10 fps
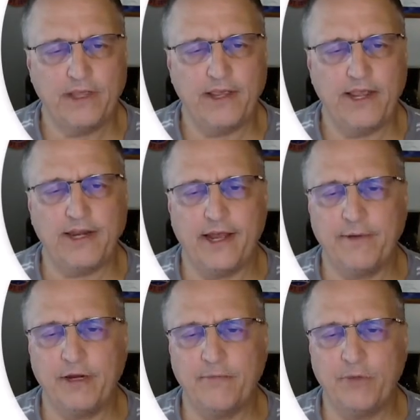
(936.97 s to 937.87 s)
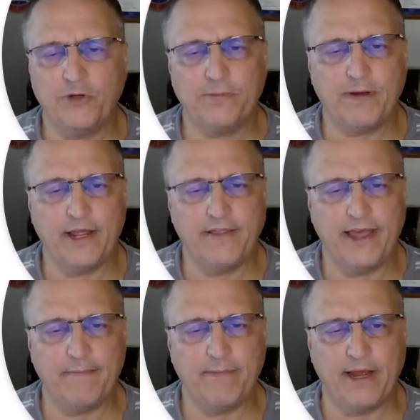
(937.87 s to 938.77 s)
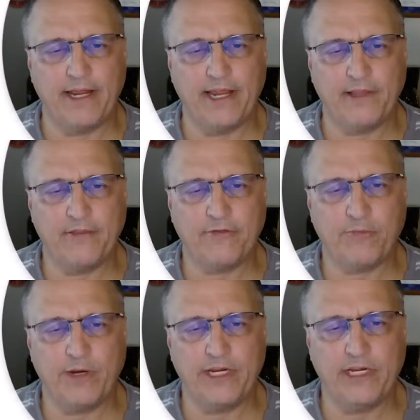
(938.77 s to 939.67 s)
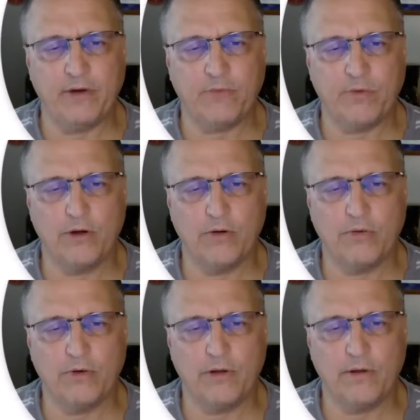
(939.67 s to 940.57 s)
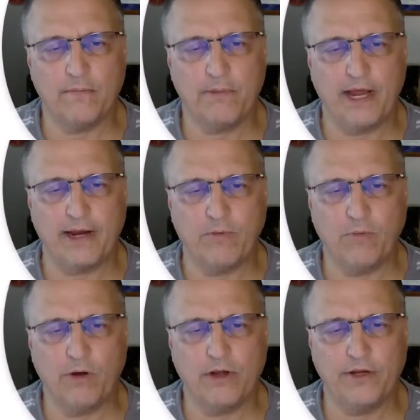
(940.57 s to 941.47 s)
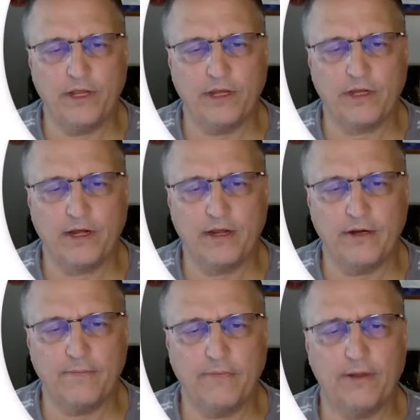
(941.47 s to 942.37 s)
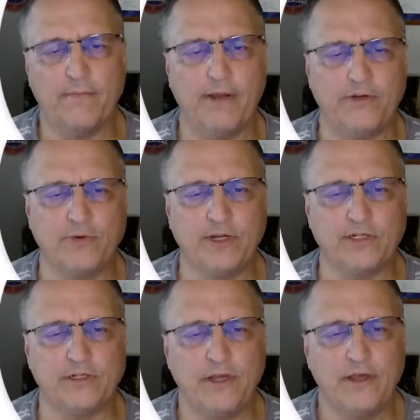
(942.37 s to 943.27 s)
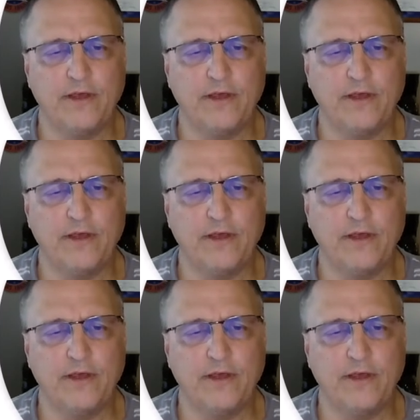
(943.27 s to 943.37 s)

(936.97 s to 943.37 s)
and I'm going to multiply that by a 3 row by 1 column matrix.